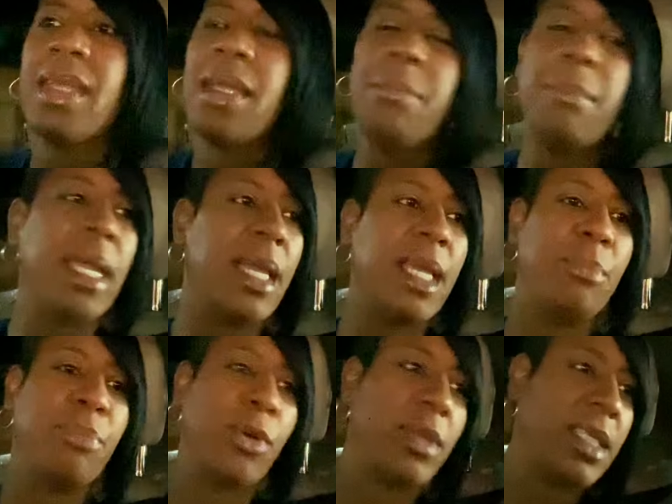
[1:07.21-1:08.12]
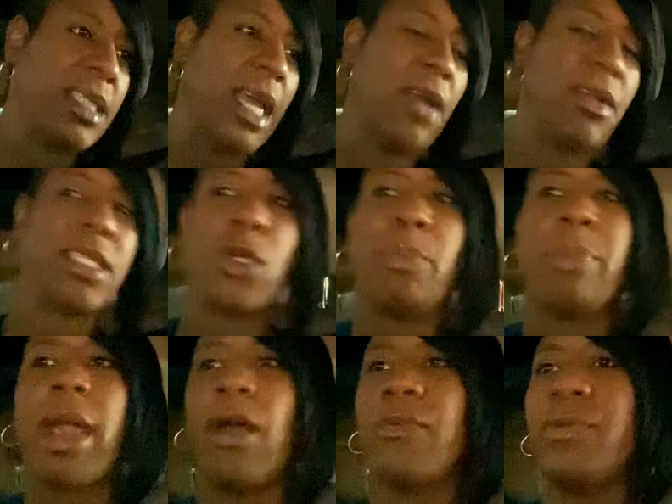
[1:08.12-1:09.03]
Man, he broke this down. It's so
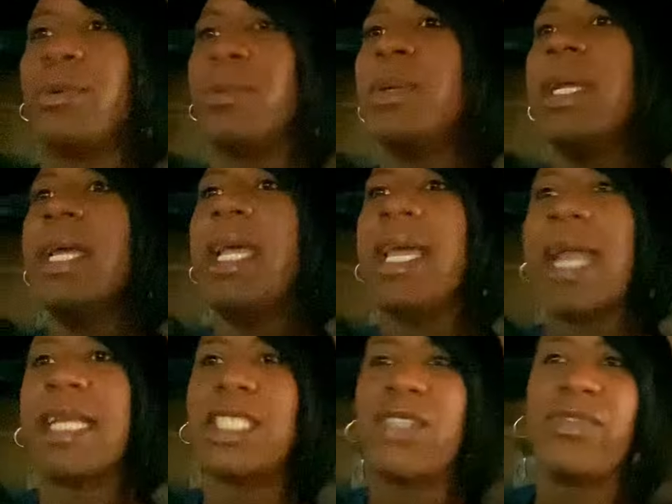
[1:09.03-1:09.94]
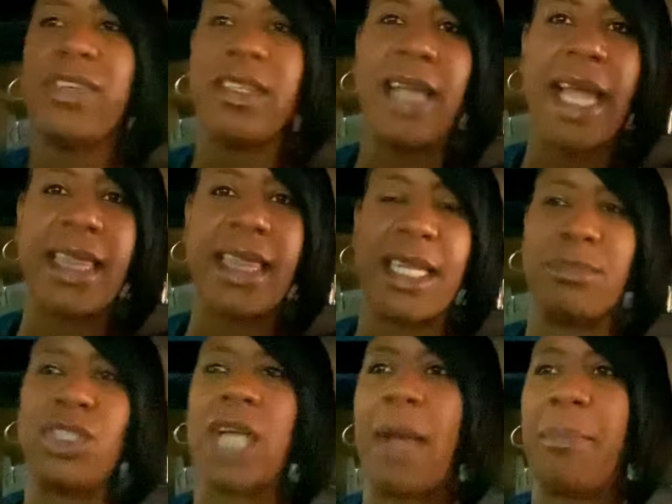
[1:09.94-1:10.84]
powerful. And I just feel like that
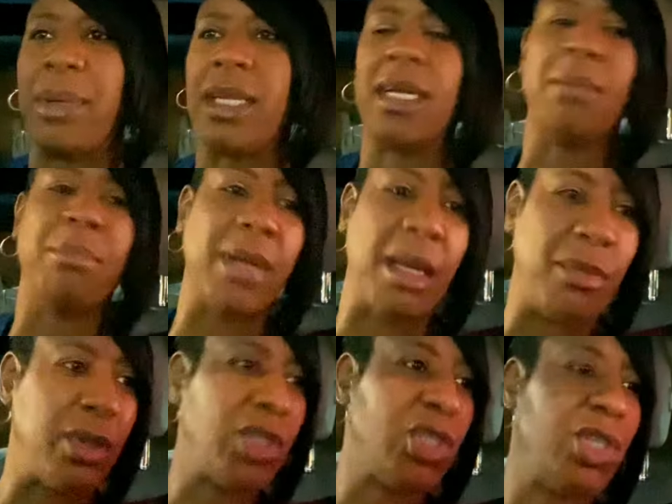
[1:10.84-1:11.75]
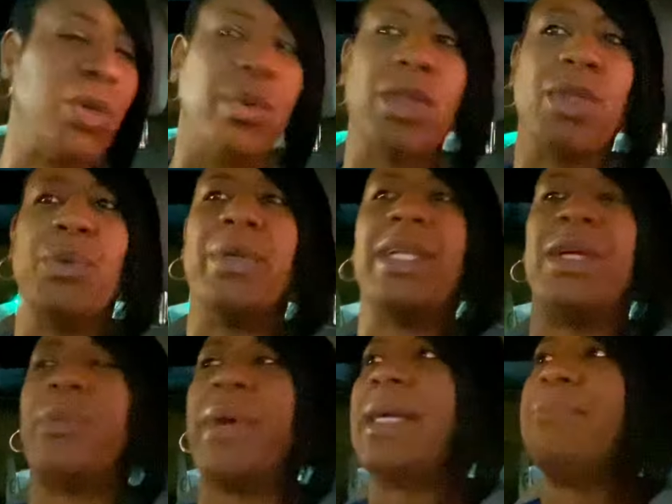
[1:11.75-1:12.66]
I'm chopping it up, and I'm going to share with you
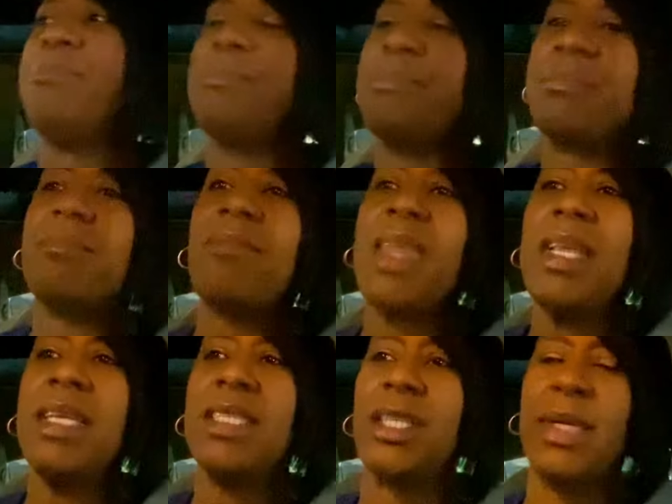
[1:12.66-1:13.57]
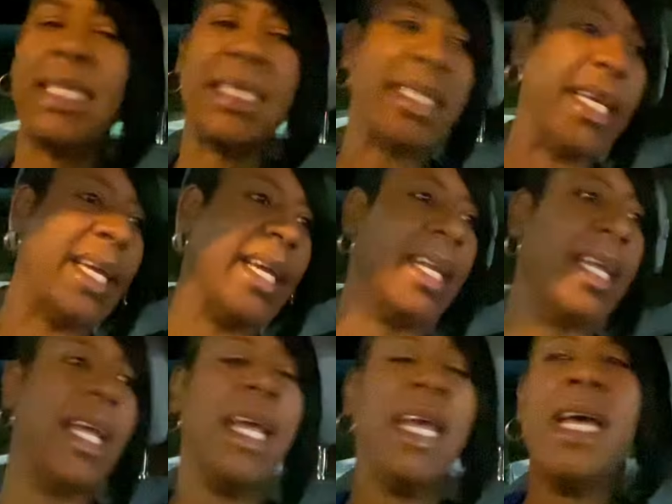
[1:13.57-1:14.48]
anyway. So he said,
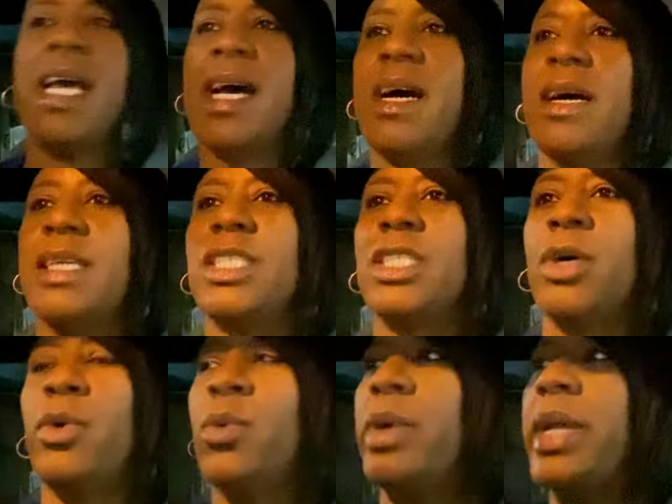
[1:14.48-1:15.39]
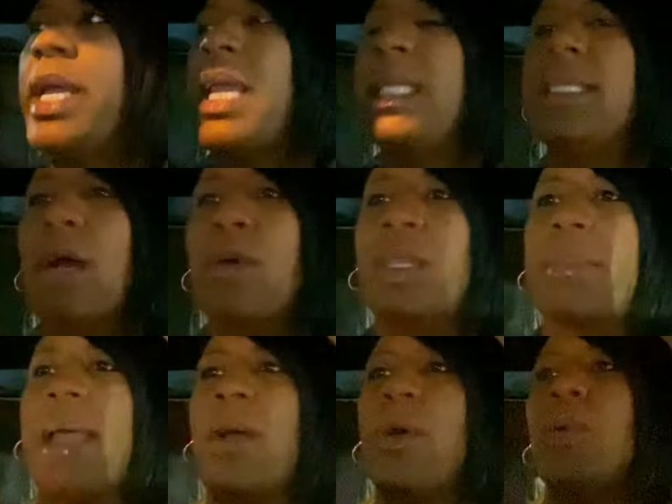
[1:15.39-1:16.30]
uh, so he talked
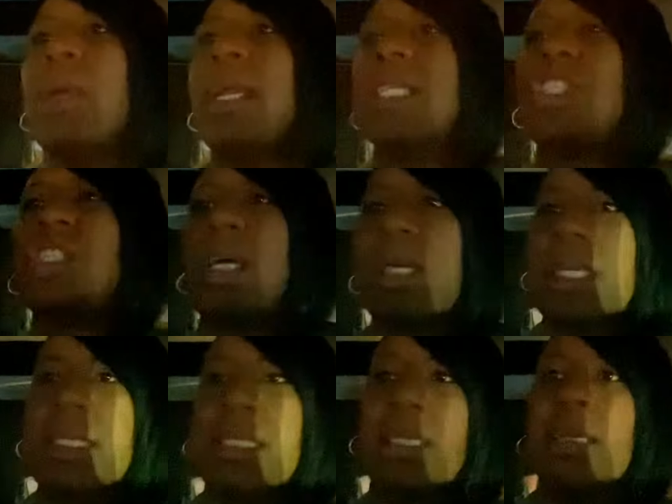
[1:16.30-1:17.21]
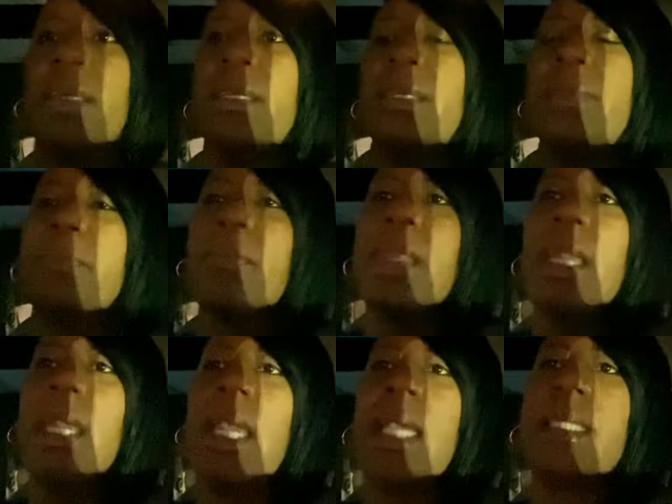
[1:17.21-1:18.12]
about his youngest
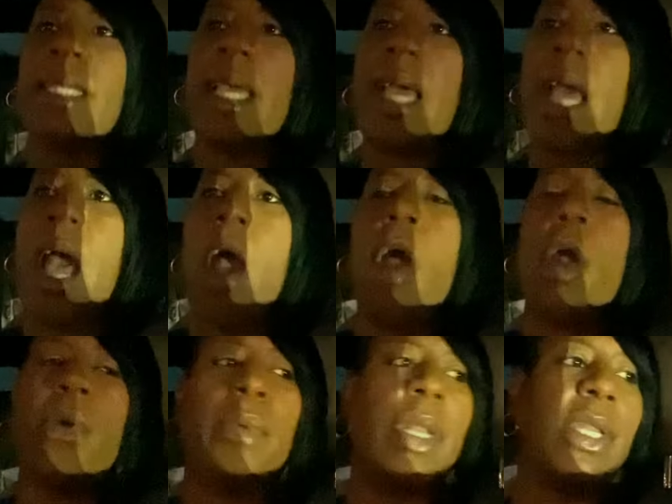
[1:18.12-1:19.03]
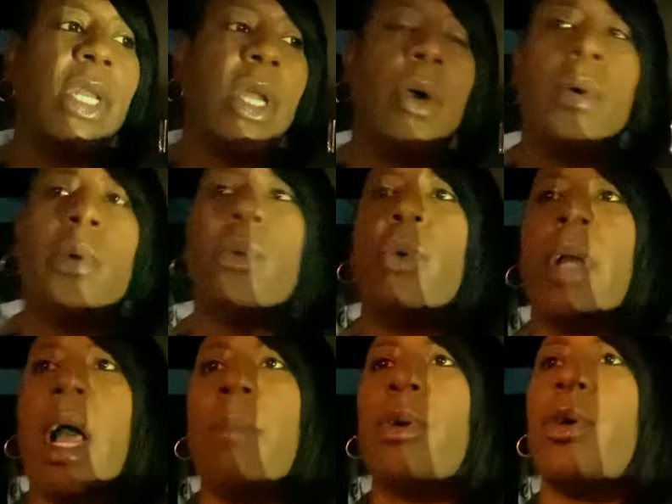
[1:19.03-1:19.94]
son. He said, I already know
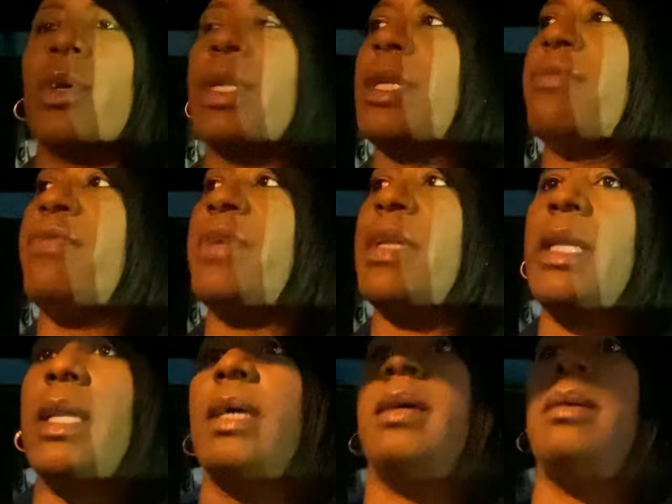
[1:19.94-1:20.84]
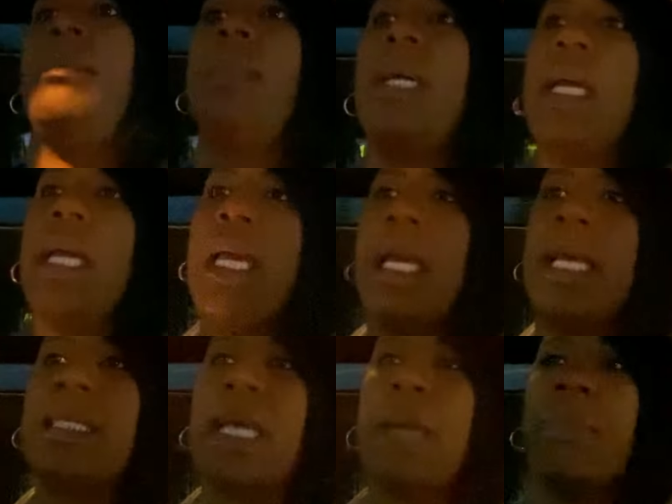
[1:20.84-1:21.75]
I'm going to defeat him
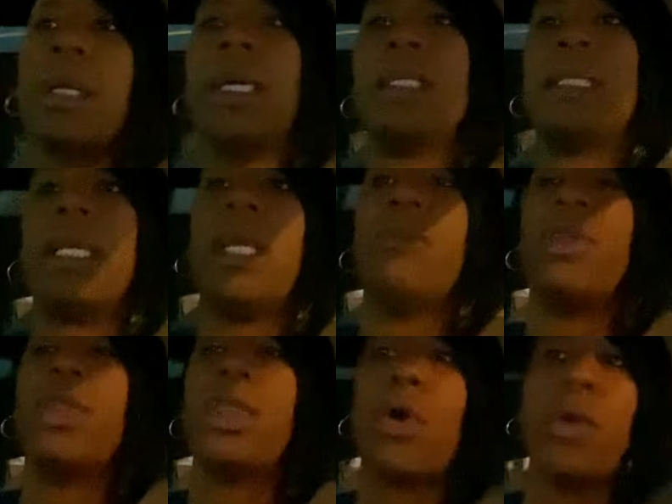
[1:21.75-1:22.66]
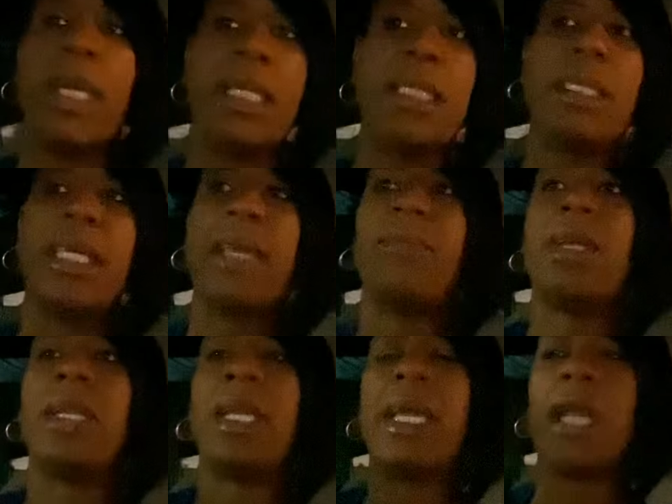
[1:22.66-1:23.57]
he said, because even though he's
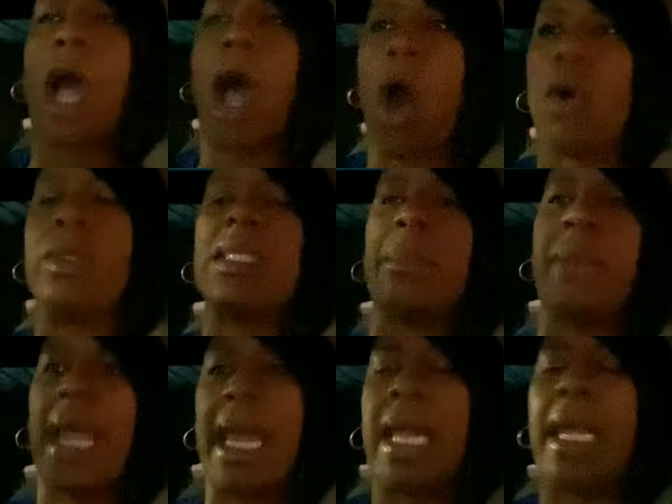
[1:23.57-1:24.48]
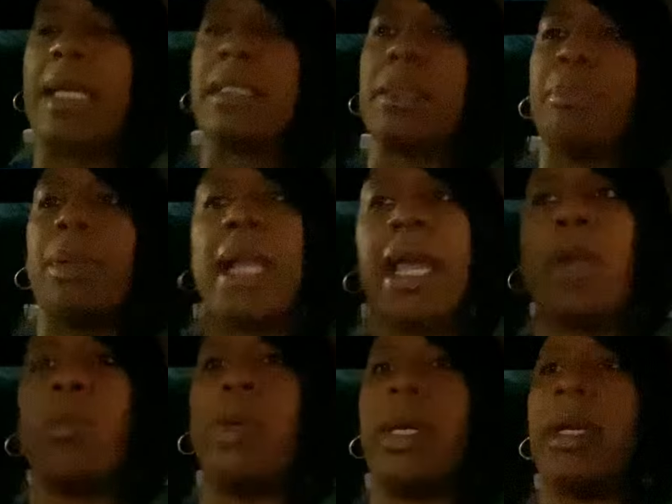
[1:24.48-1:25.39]
given an awesome hand to play
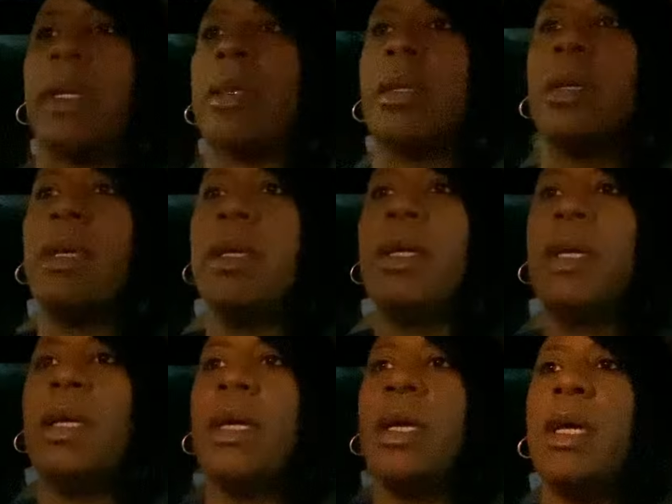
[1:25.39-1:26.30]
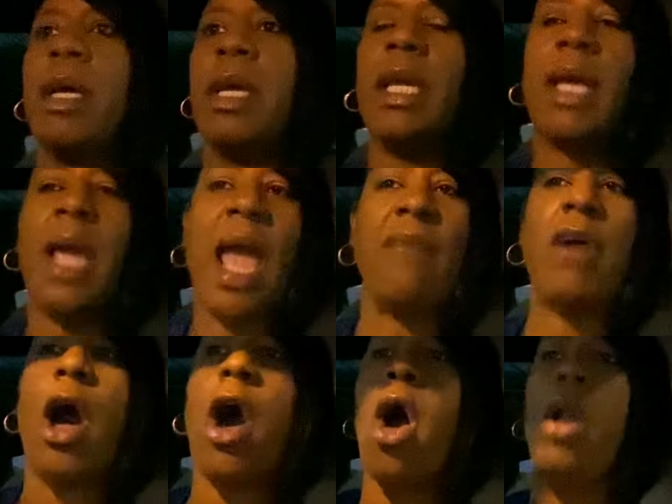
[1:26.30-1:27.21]
with, he can have
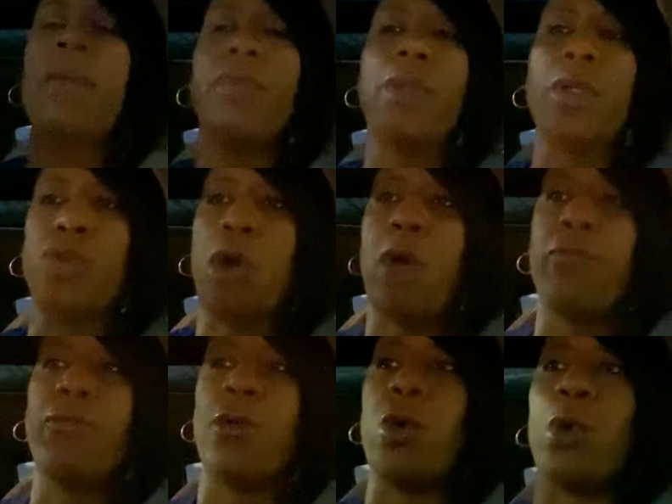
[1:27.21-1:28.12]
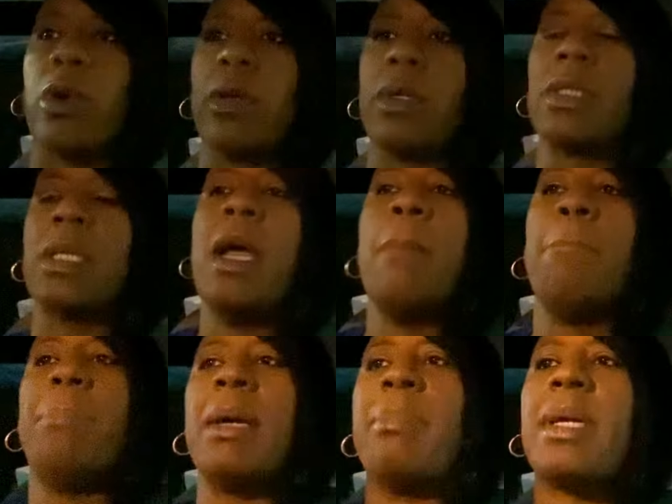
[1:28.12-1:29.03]
all of the draw fours,
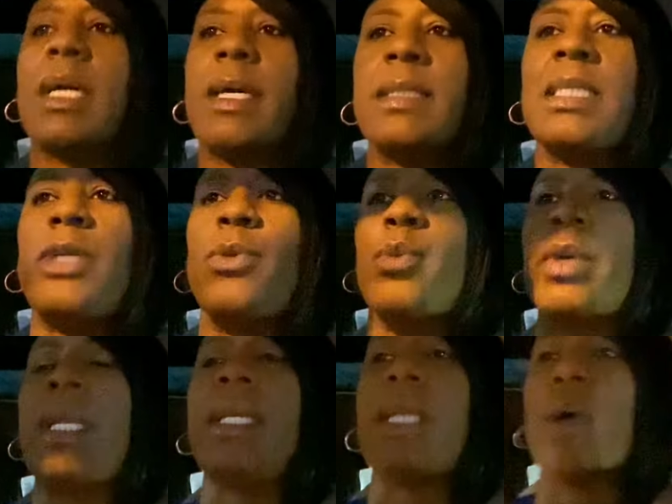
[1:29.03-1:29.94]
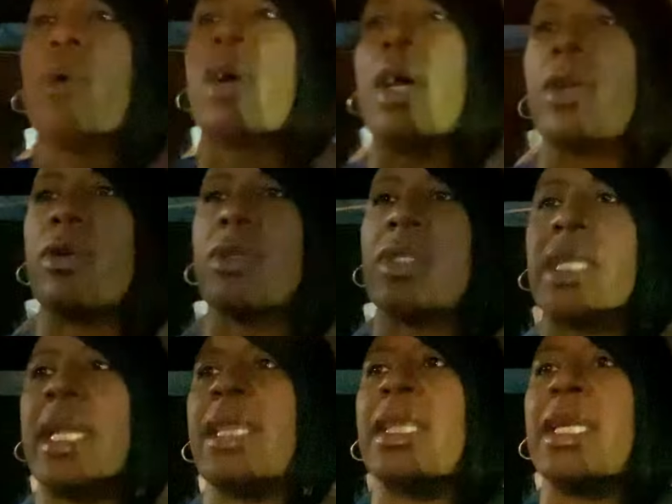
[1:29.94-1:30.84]
but because he really don't
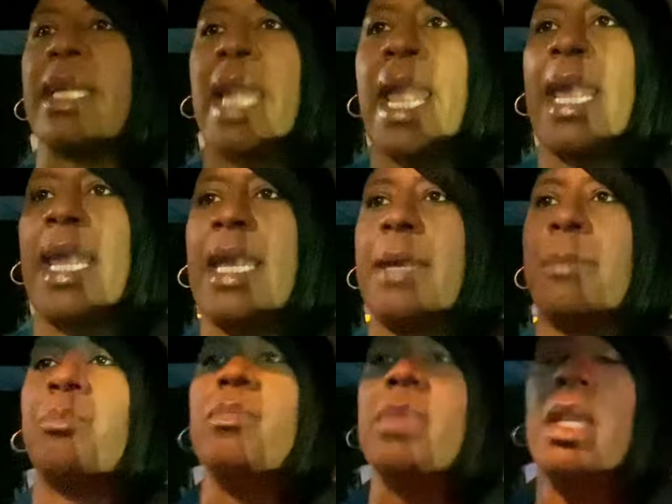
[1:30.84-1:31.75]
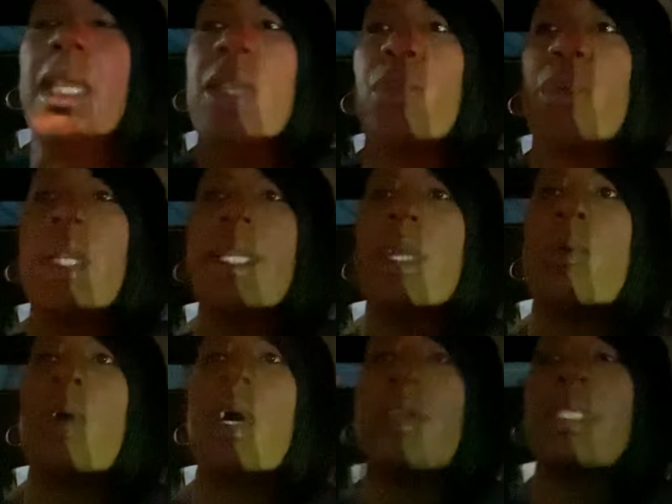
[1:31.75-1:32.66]
understand the game, he really
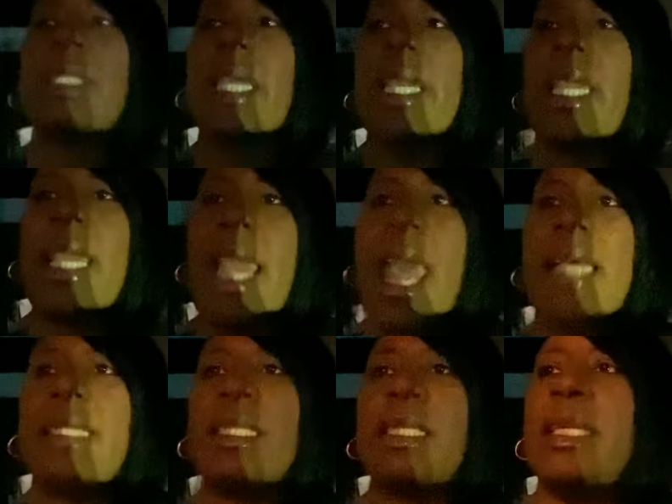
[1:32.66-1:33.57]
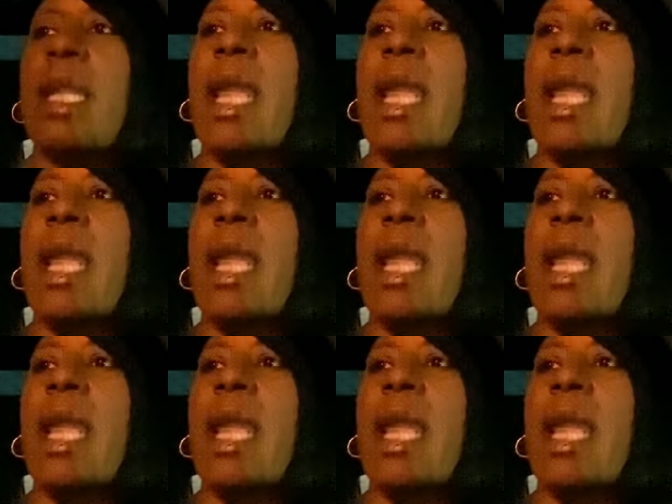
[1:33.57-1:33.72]
don't understand he has a good